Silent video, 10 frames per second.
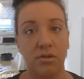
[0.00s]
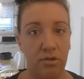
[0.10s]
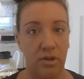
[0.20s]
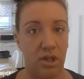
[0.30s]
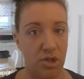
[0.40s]

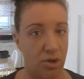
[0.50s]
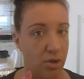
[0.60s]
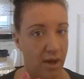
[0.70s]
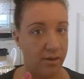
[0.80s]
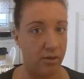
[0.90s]
to really show
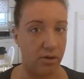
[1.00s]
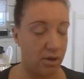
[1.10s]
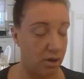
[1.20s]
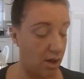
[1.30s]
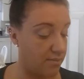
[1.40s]
you how the
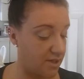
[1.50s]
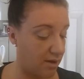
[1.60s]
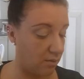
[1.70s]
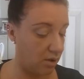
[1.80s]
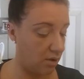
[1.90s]
look comes
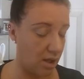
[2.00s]
out.